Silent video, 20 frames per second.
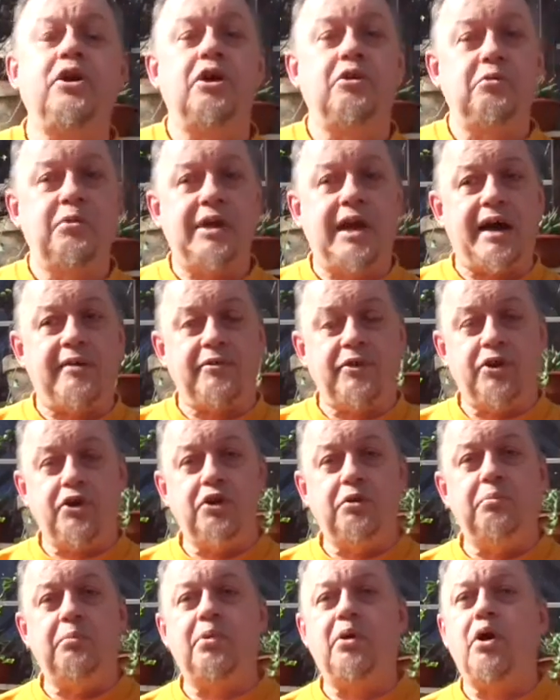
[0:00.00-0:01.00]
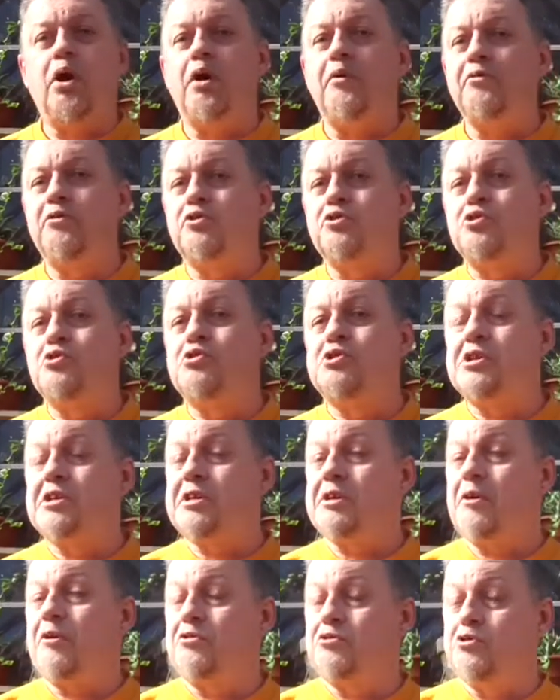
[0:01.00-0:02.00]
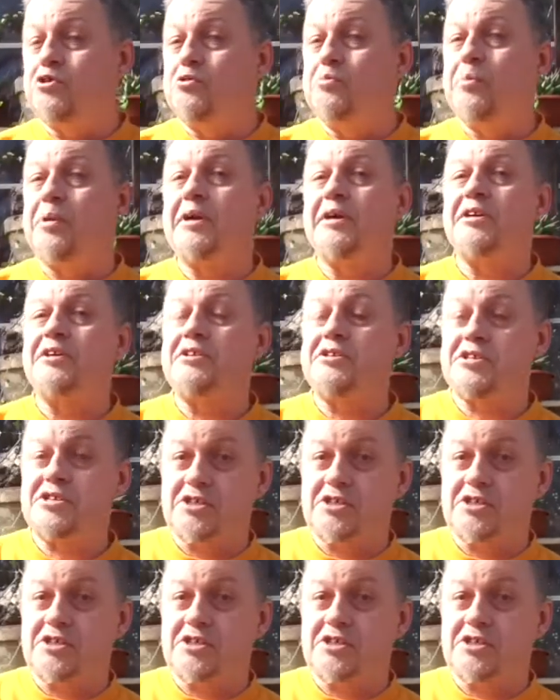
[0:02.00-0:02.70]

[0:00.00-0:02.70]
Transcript: we have a number of groupings,